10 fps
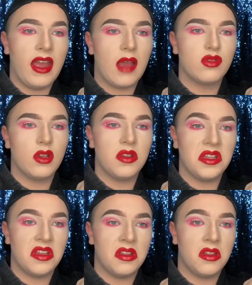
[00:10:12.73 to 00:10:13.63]

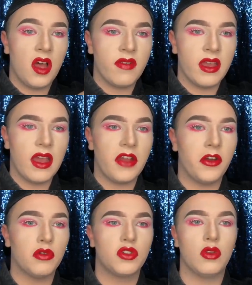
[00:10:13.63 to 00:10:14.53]
absolutely love it. I
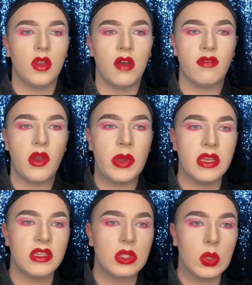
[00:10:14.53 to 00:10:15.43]
also love how it
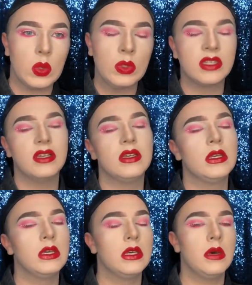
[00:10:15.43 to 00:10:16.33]
is gold.
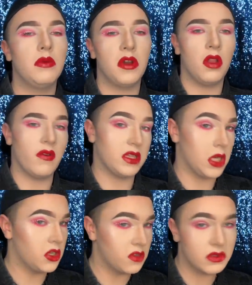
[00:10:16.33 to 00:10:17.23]
We all love a
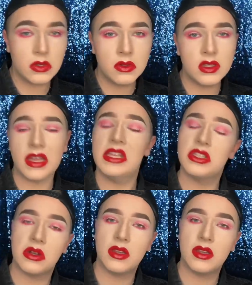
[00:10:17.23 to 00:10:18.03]
touch of gold, let's not